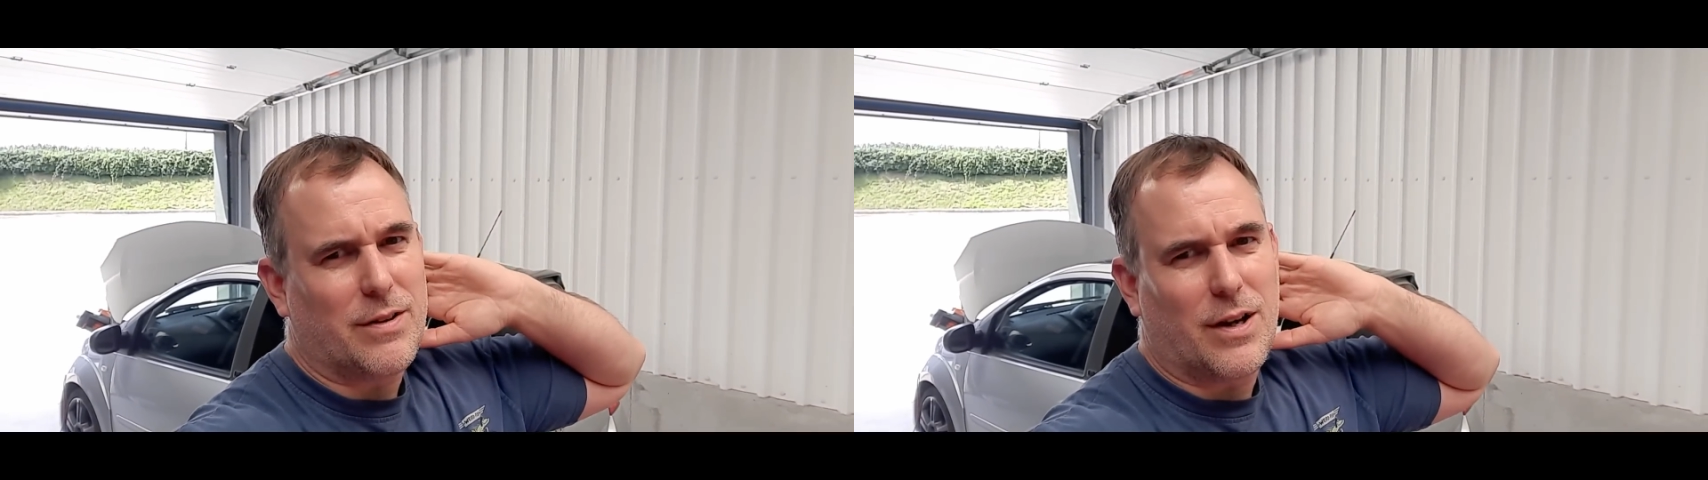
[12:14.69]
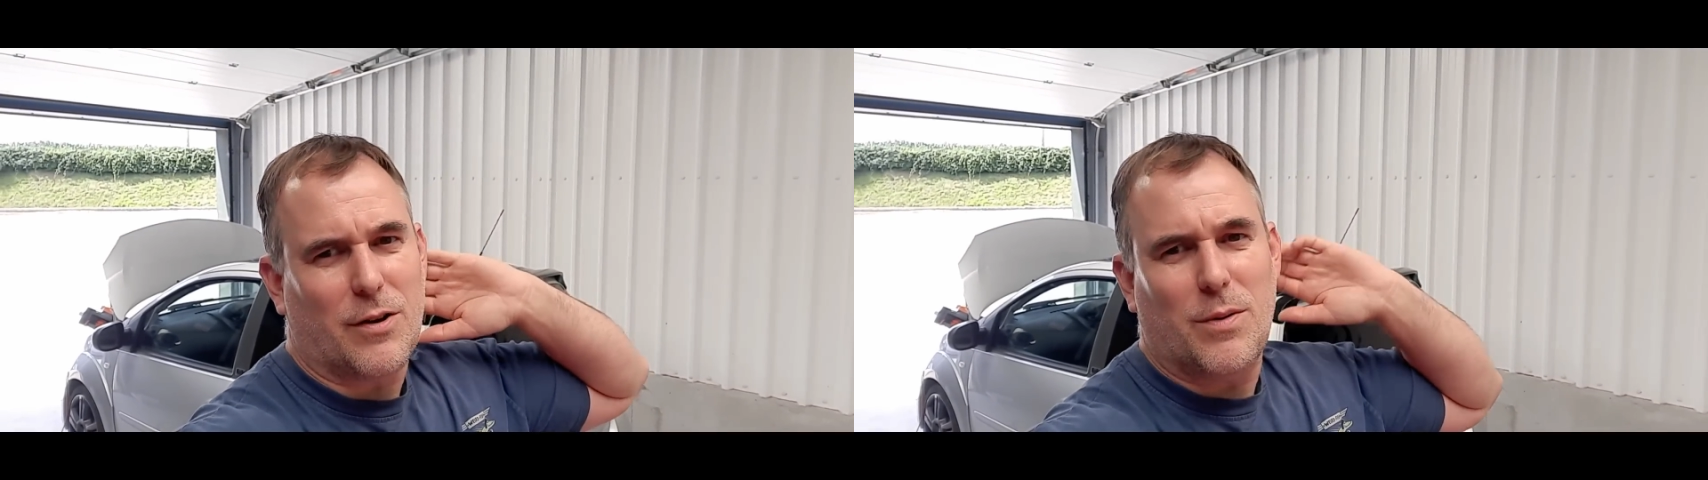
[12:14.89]
I
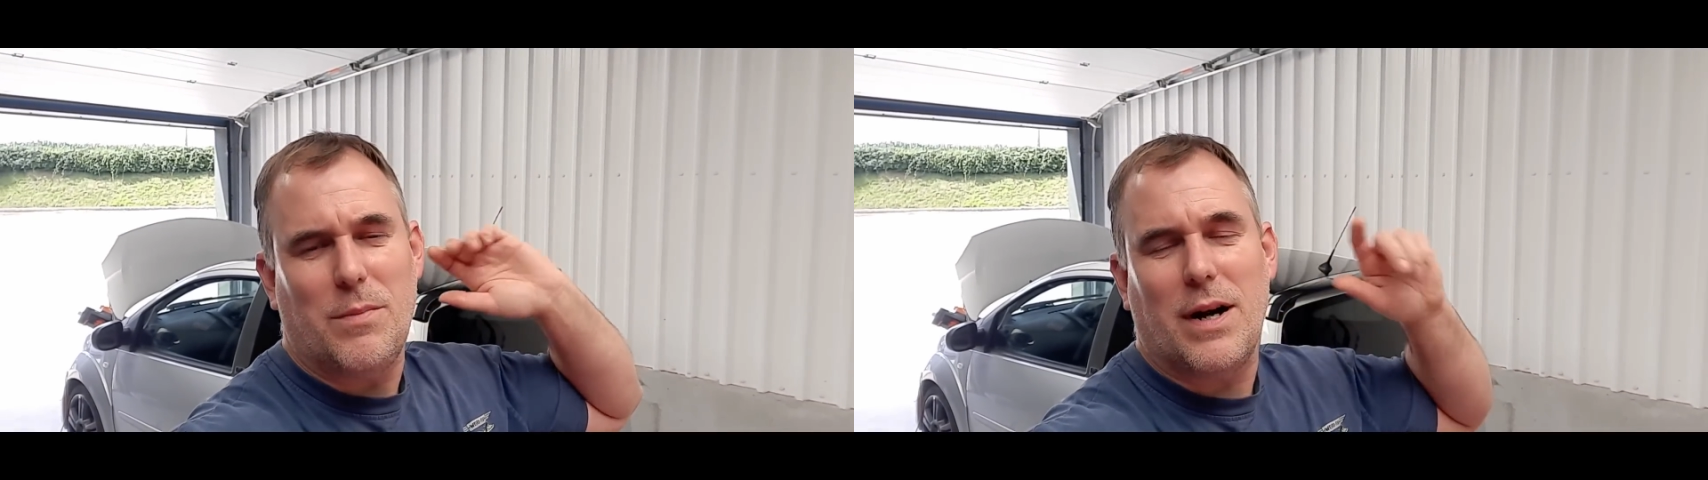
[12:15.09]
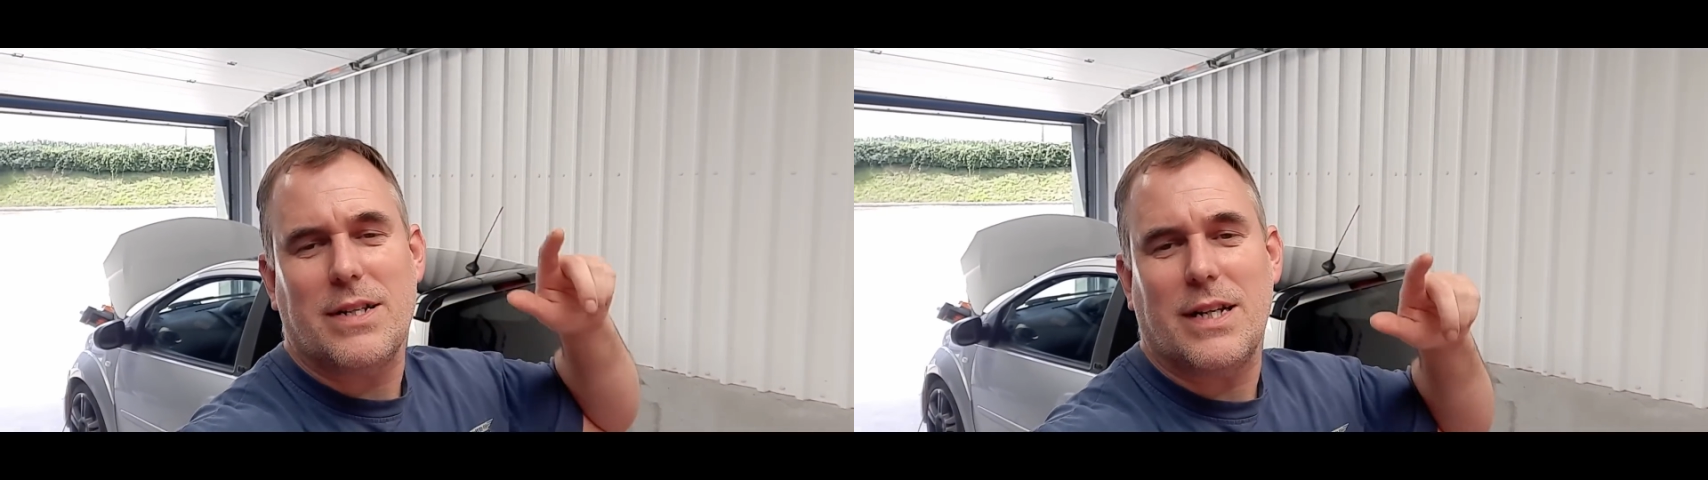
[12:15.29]
can't
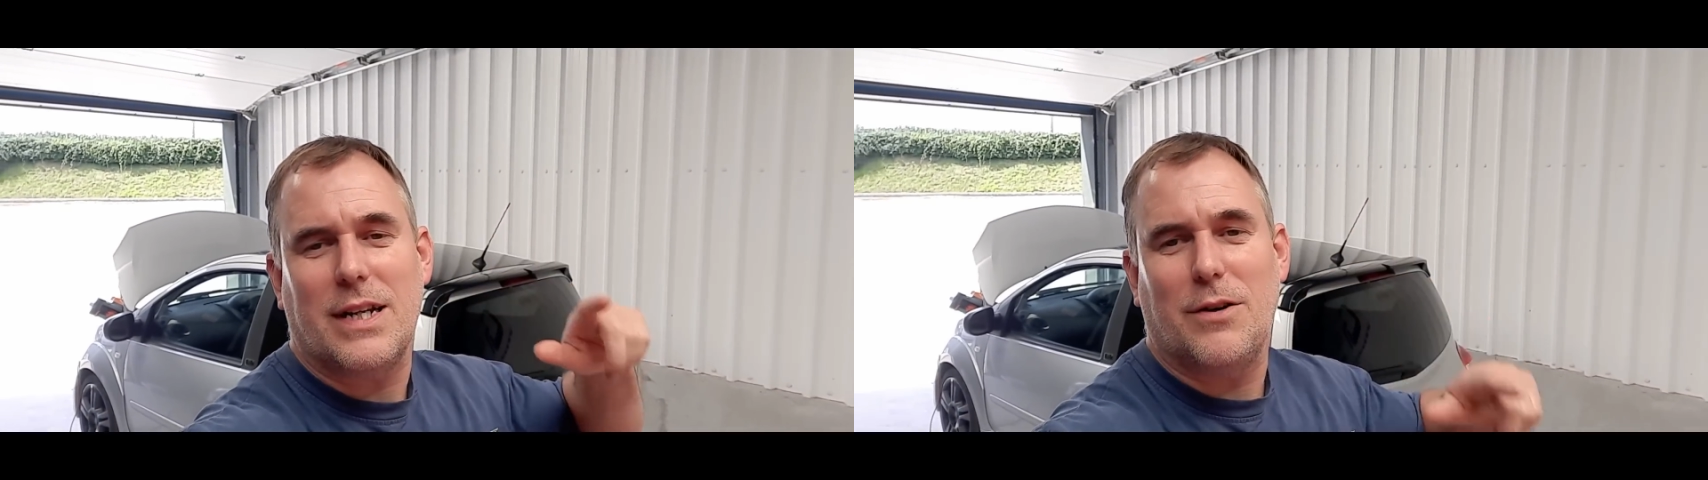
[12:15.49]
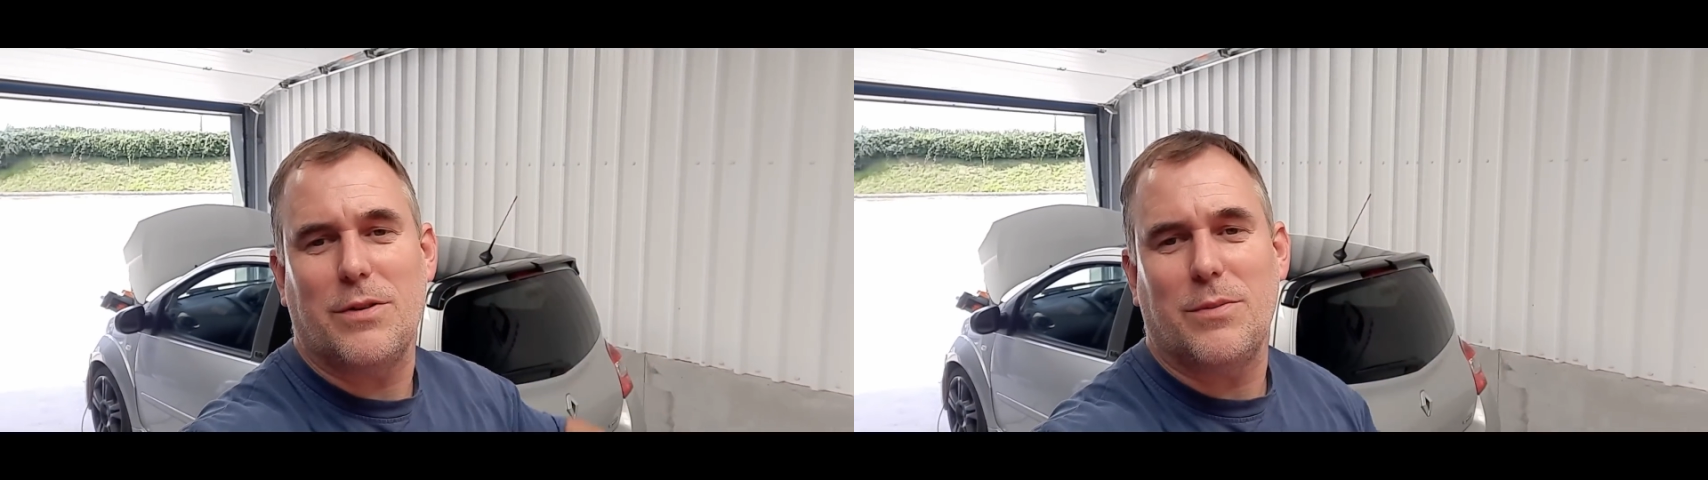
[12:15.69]
remember exactly
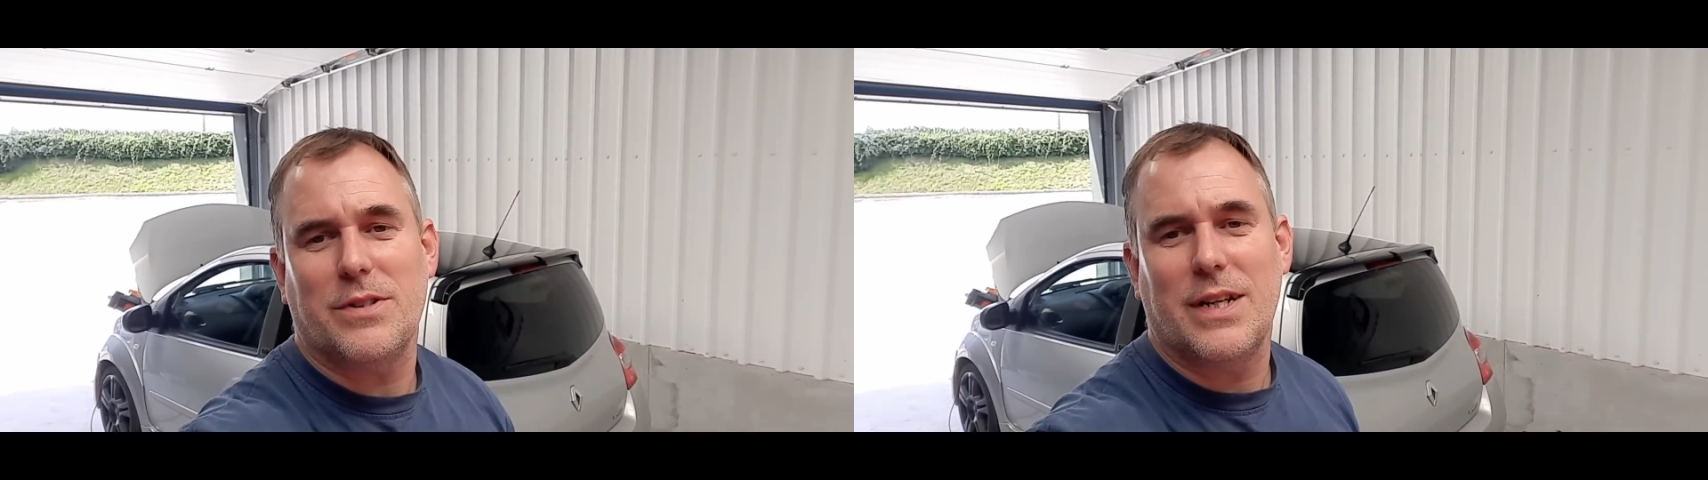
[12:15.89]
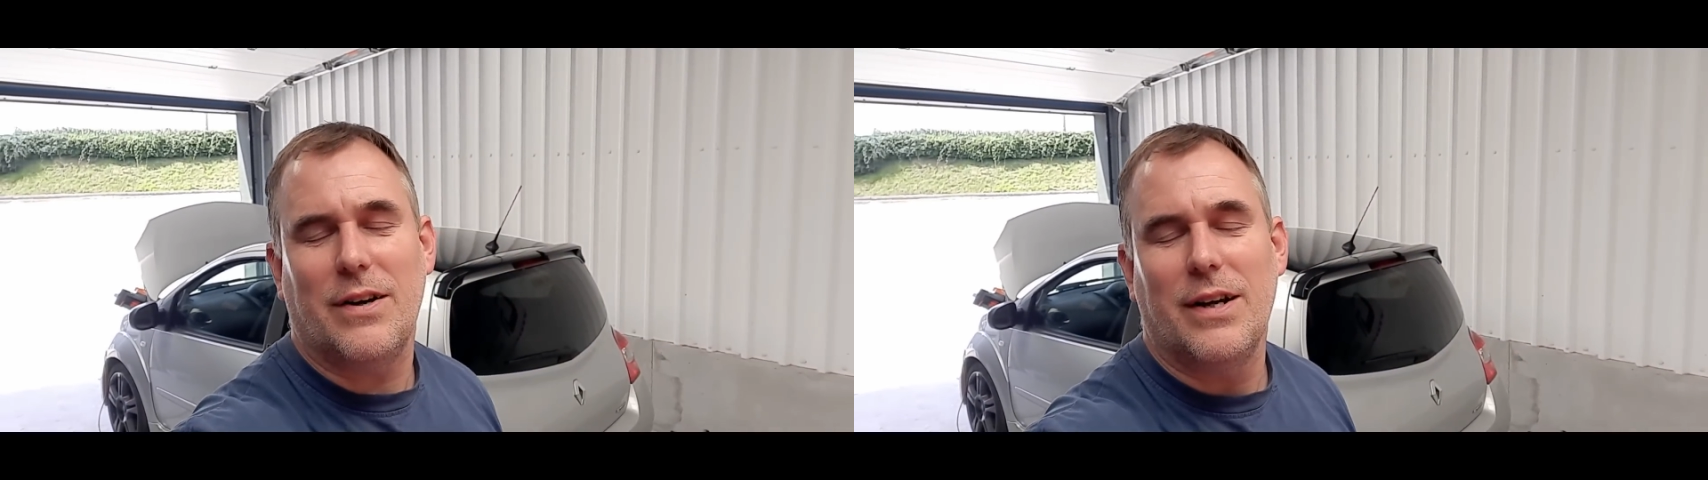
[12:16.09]
how old it was
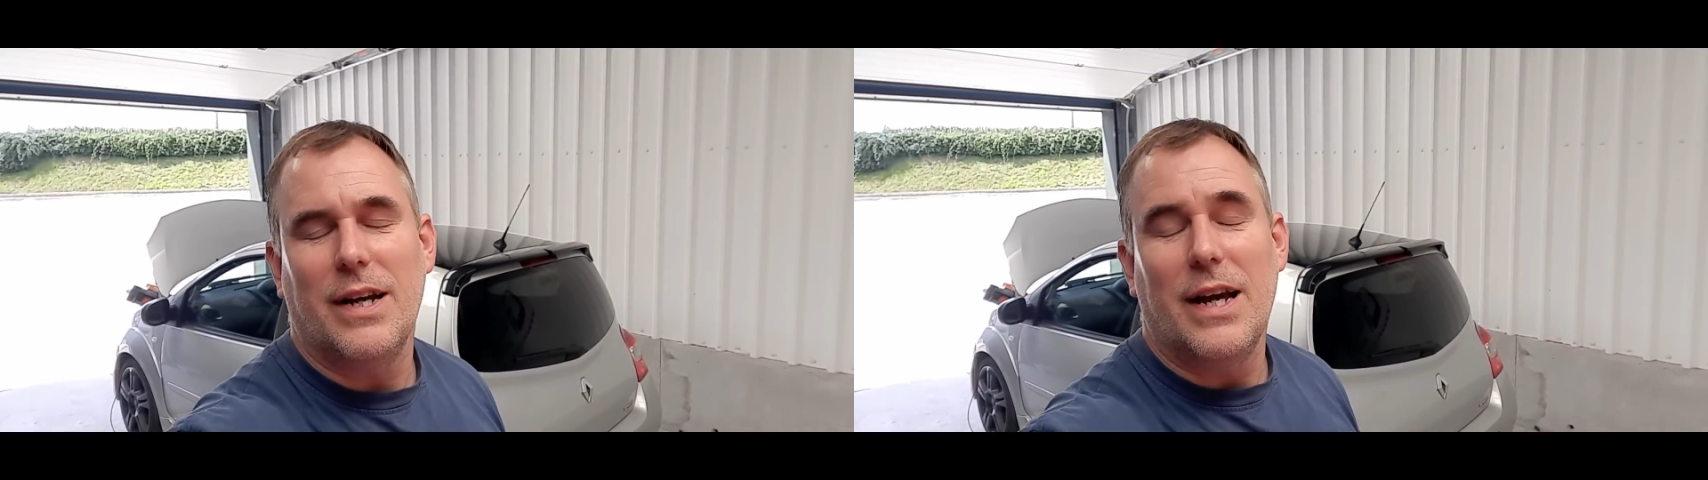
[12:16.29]
now.